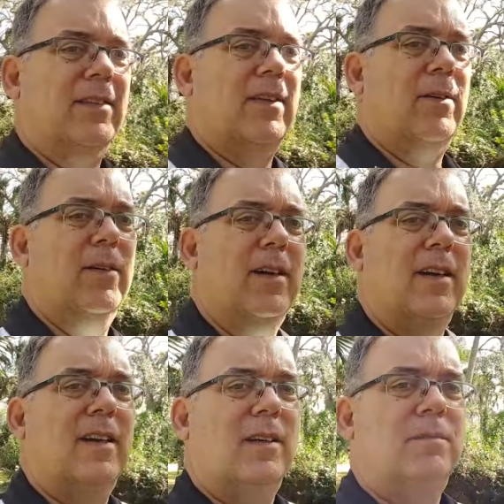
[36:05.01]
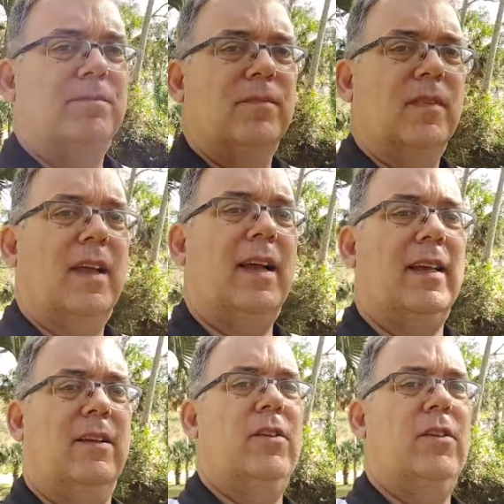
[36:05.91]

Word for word: So Hey,